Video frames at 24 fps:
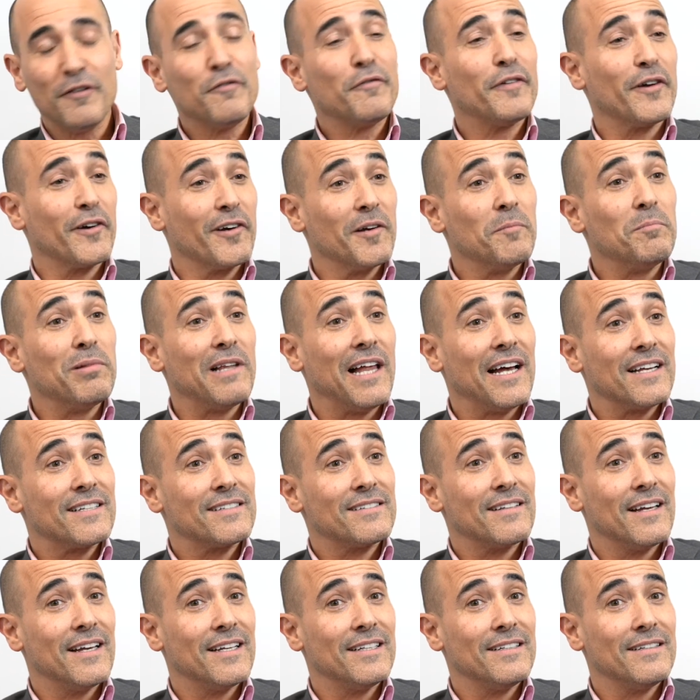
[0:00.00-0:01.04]
very blessed,
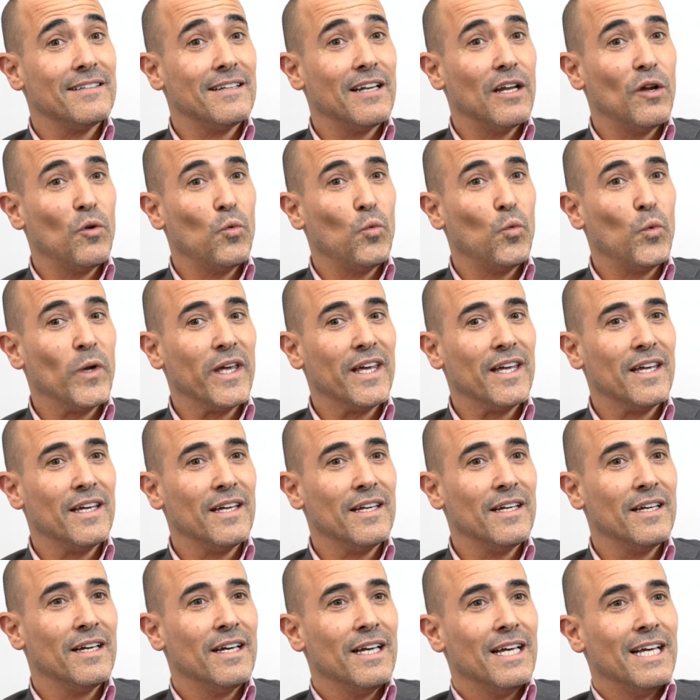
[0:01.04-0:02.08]
and
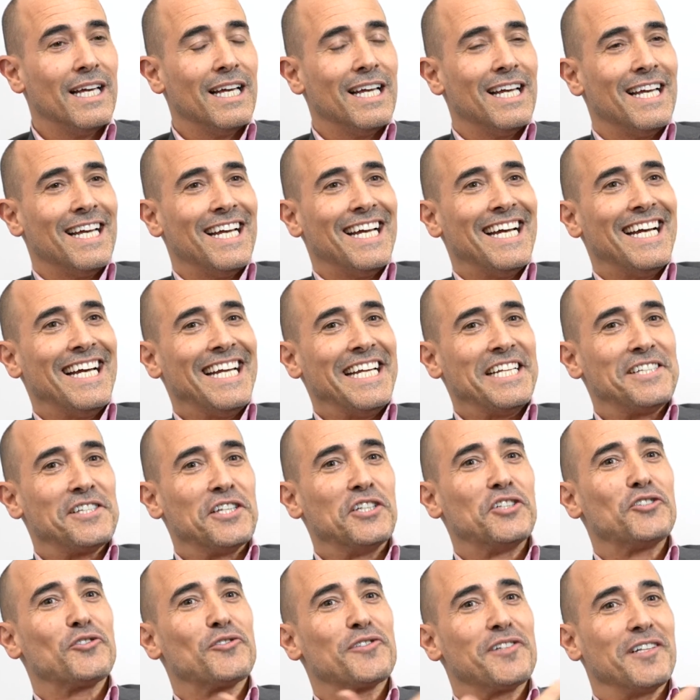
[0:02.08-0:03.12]
it's
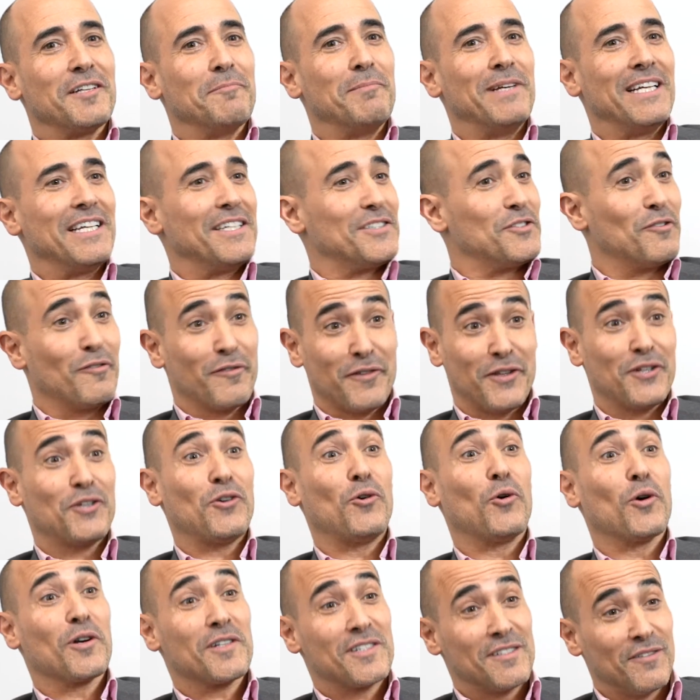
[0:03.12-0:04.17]
interesting because over the
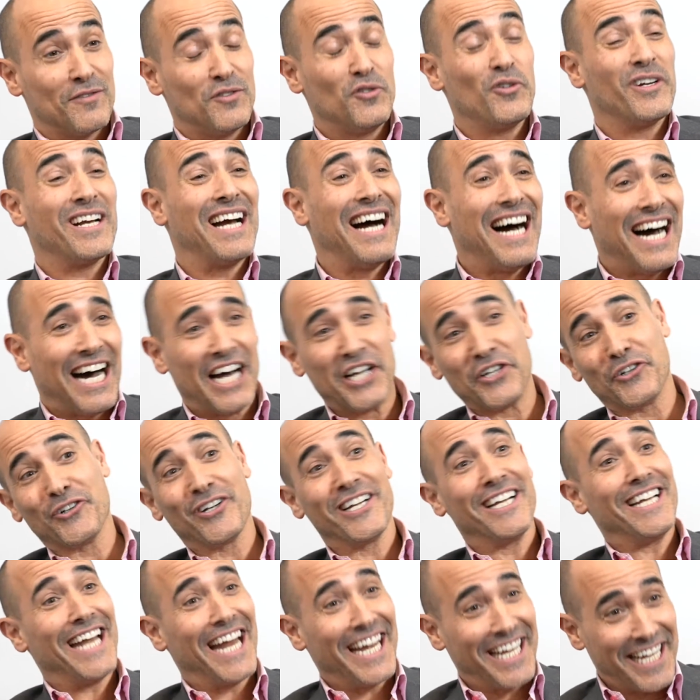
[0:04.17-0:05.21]
course of doing
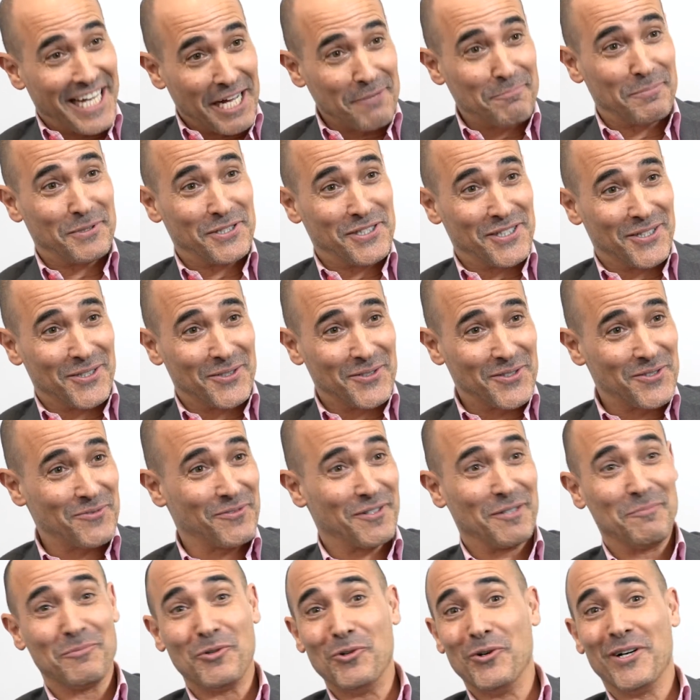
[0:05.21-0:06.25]
180 episodes,
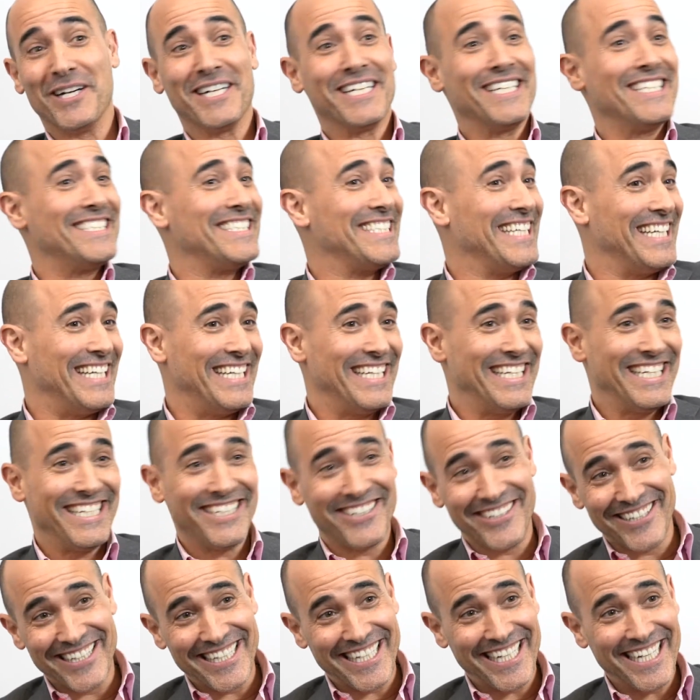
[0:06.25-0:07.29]
from going to
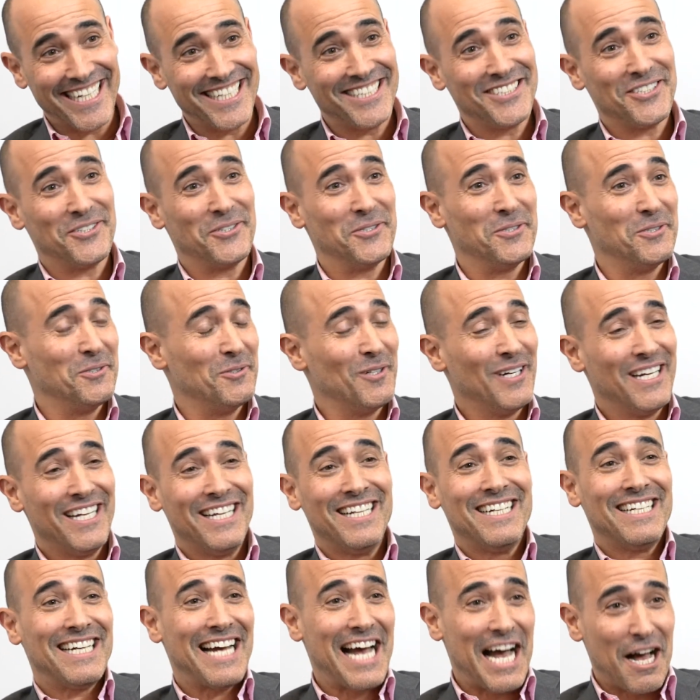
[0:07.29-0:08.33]
Italy to
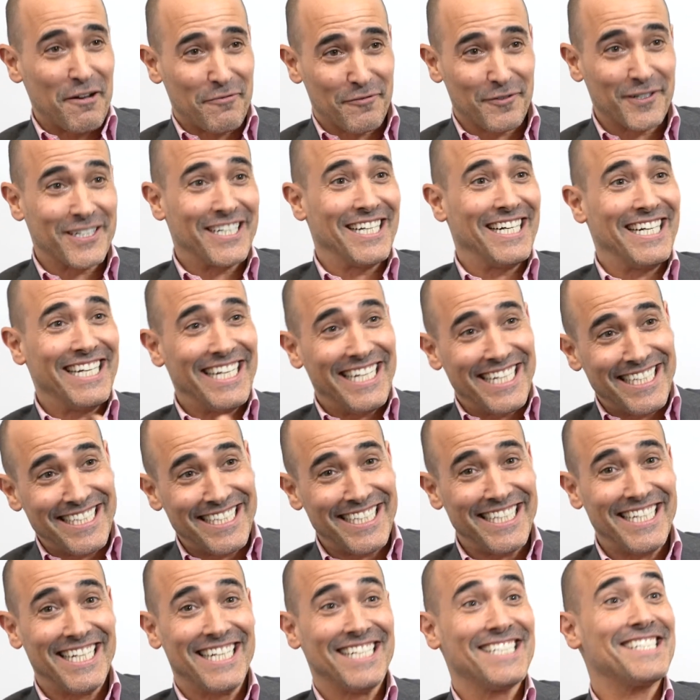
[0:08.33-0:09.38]
Africa,
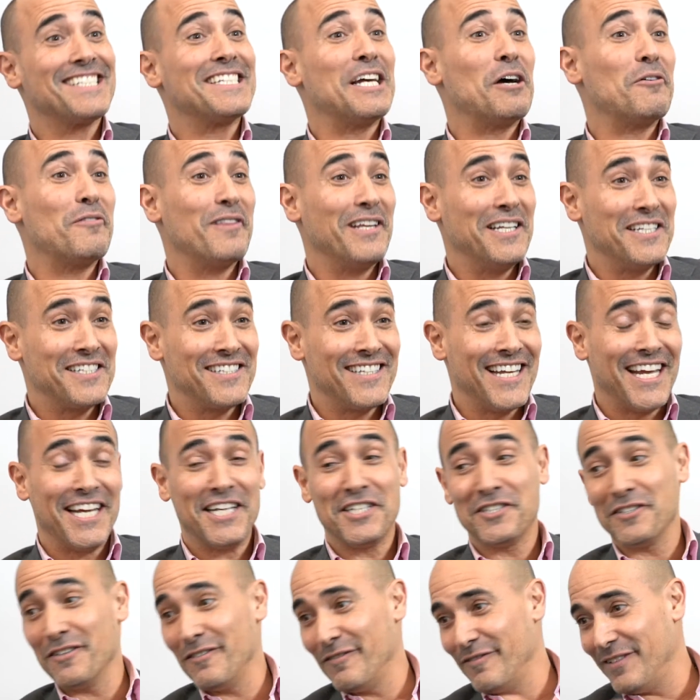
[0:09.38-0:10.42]
India, Southeast
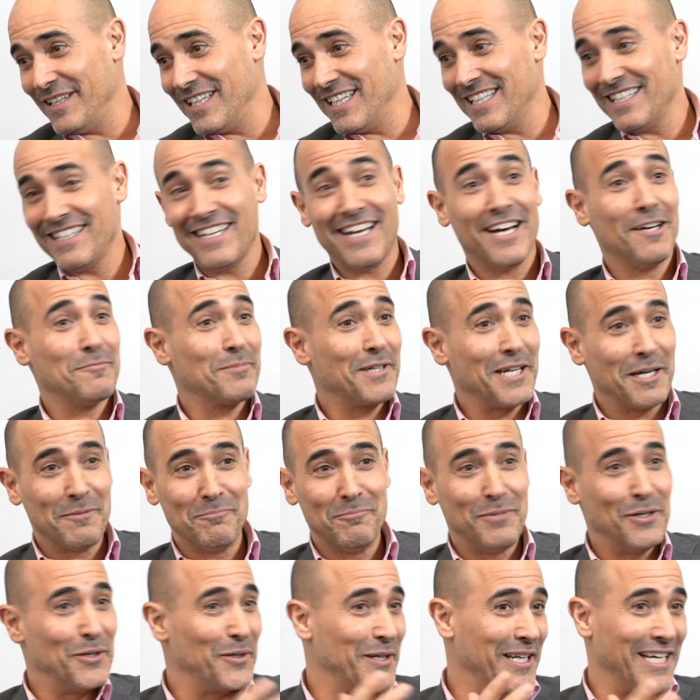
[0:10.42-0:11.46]
Asia, Vietnam,
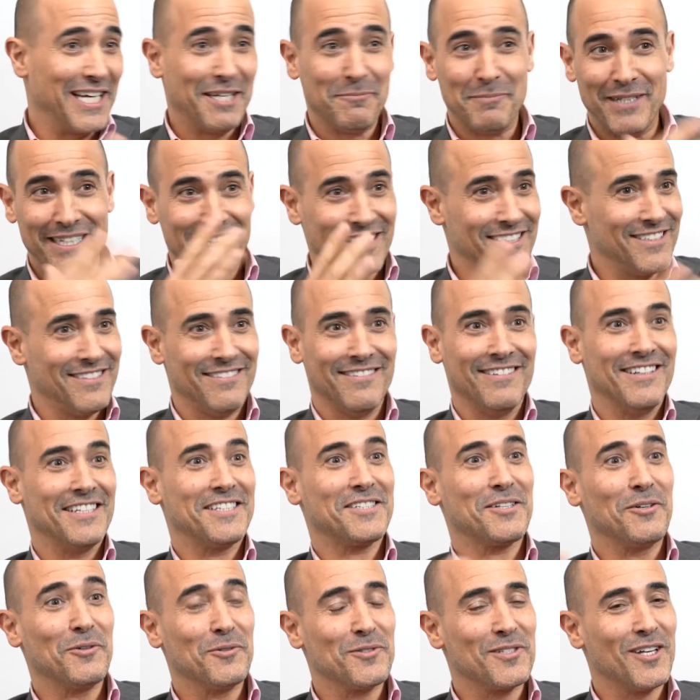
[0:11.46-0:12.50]
Cambodia, I mean, the list
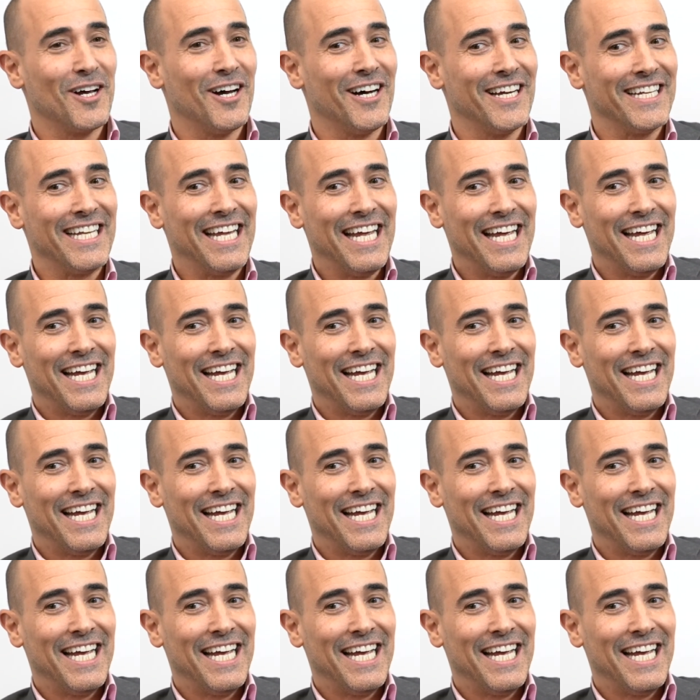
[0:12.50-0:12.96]
goes on,